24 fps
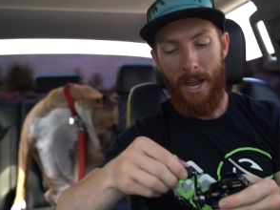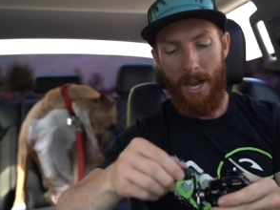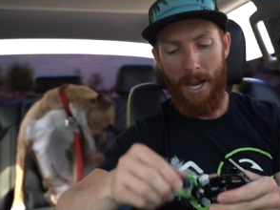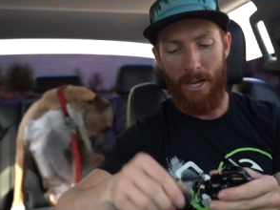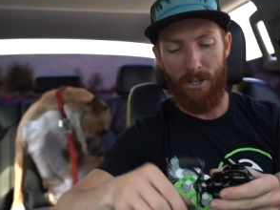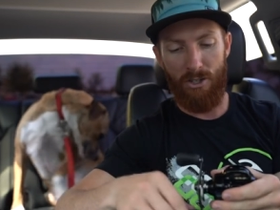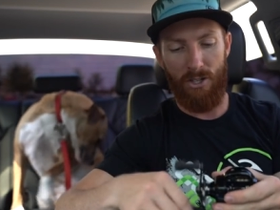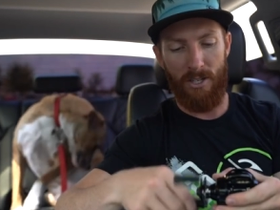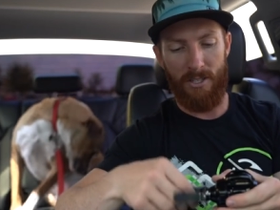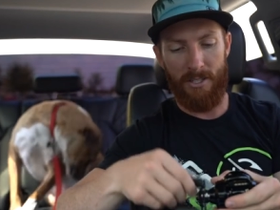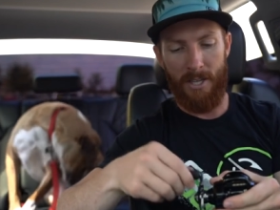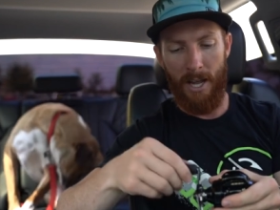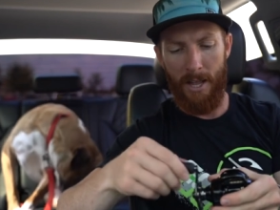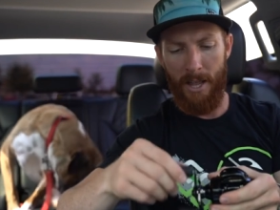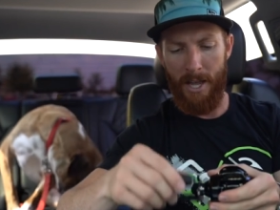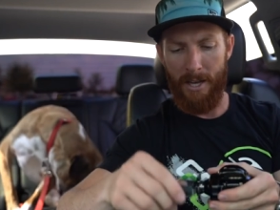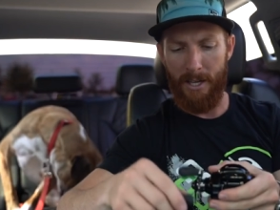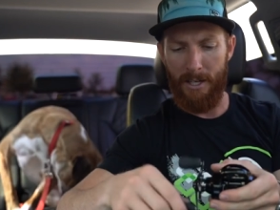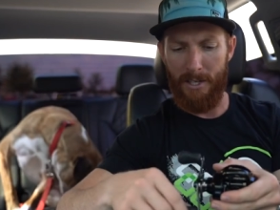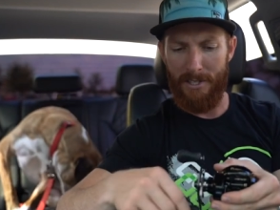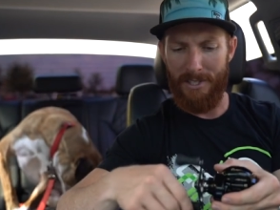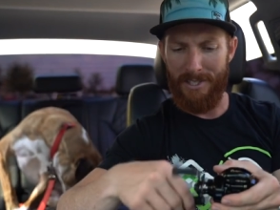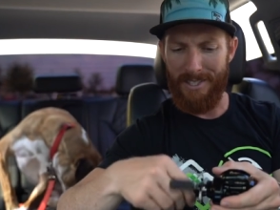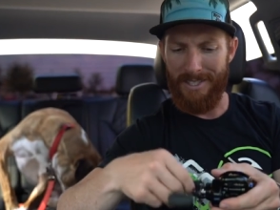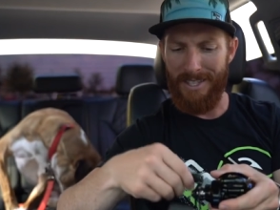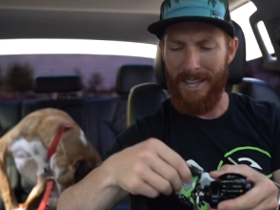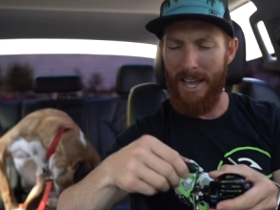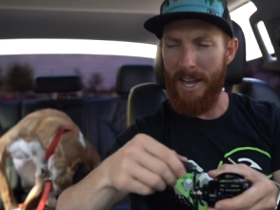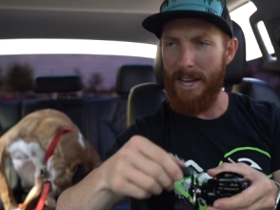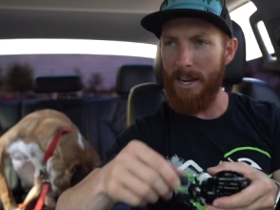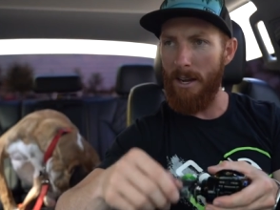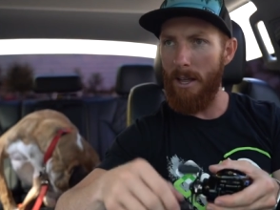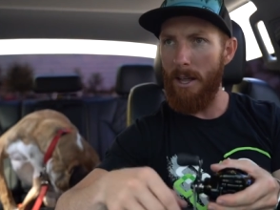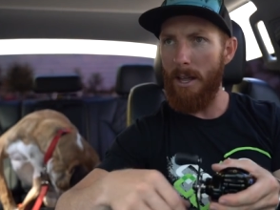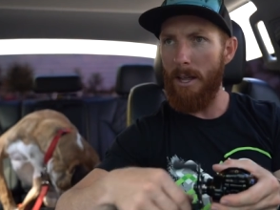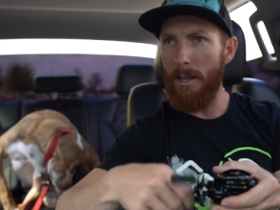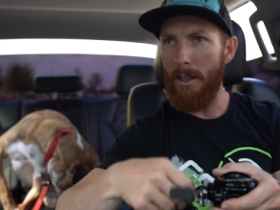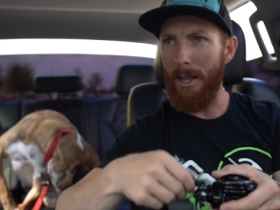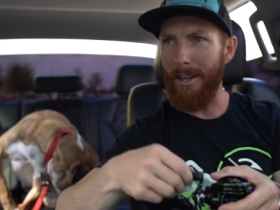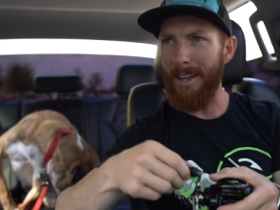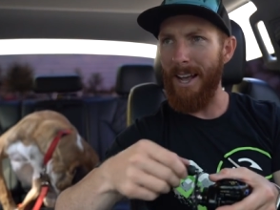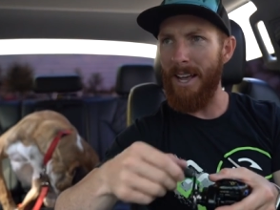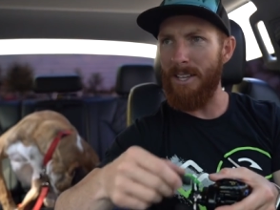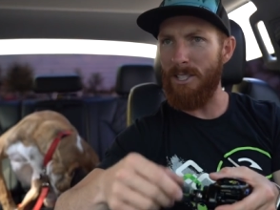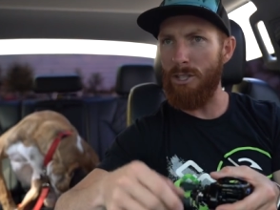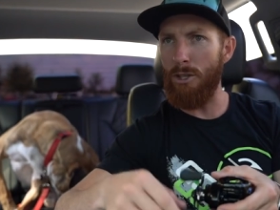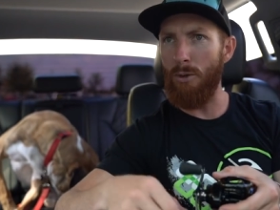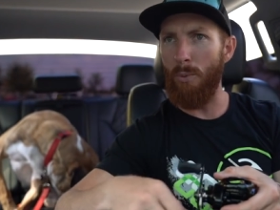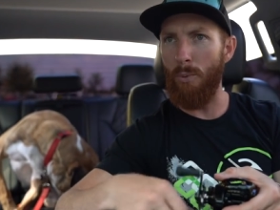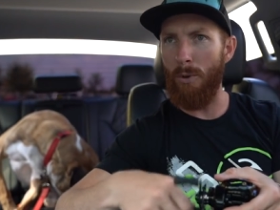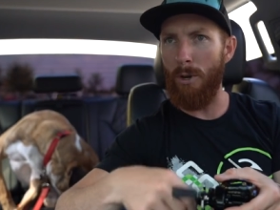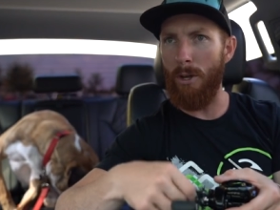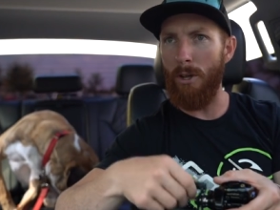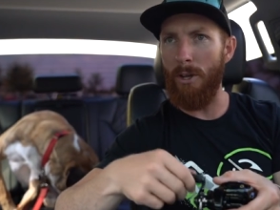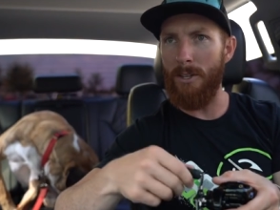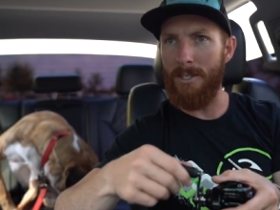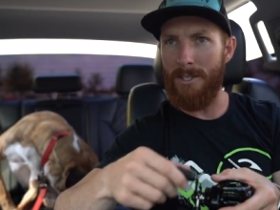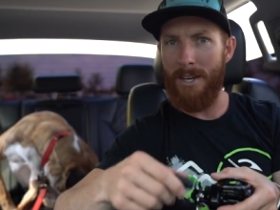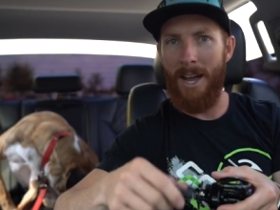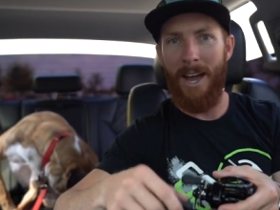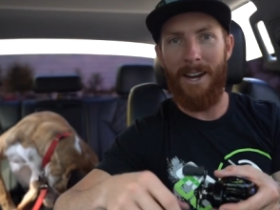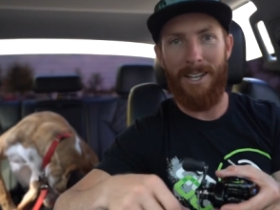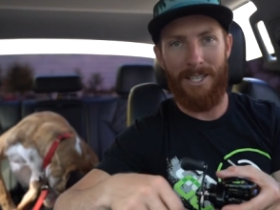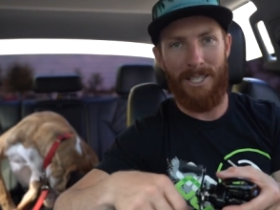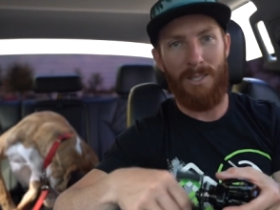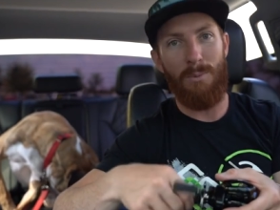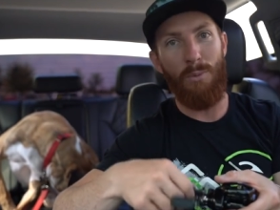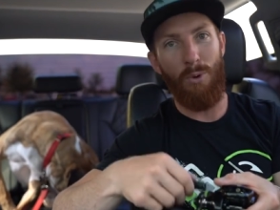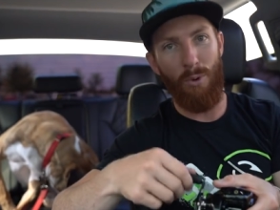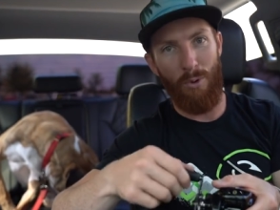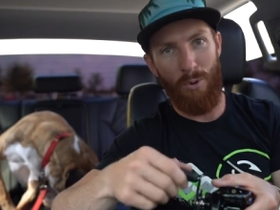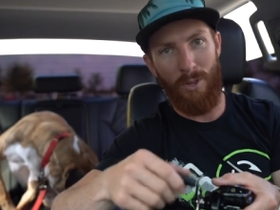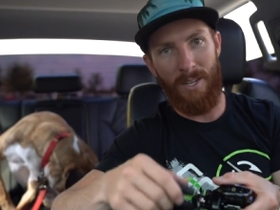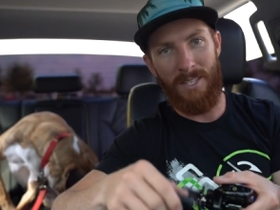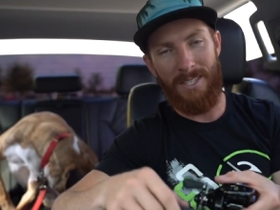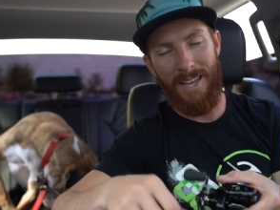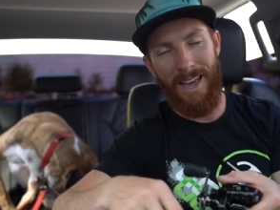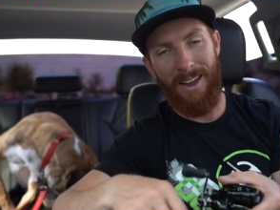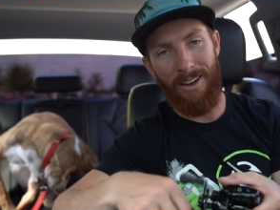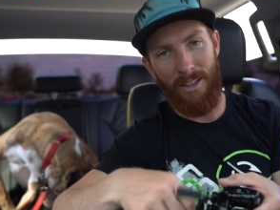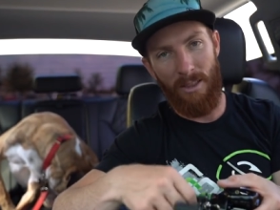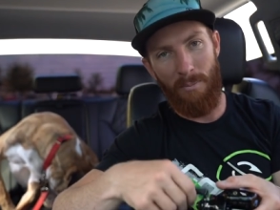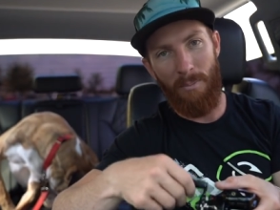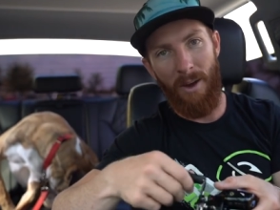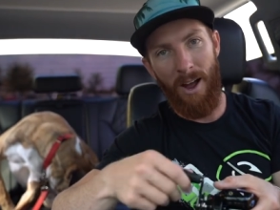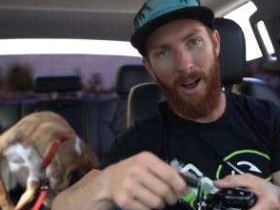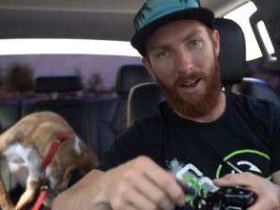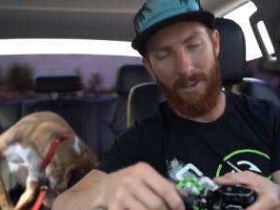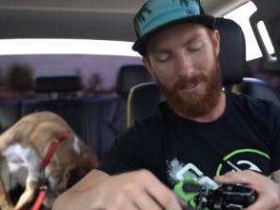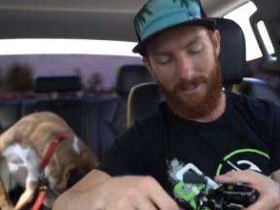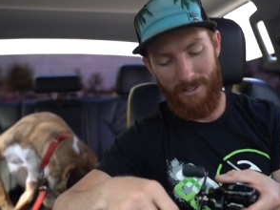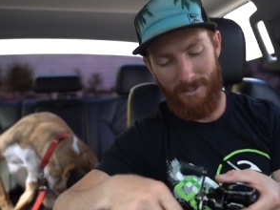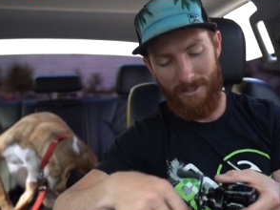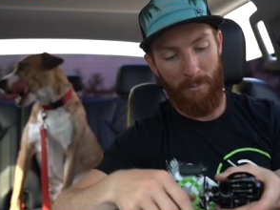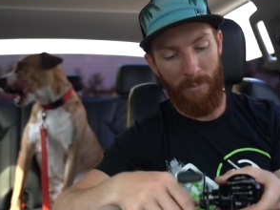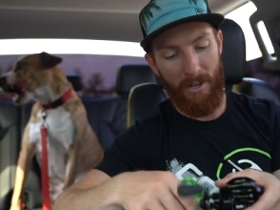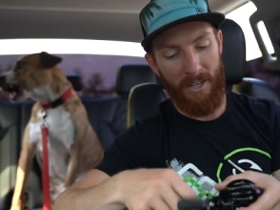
It's just got like a slight, like as you reel, it's not as smooth as out of the box.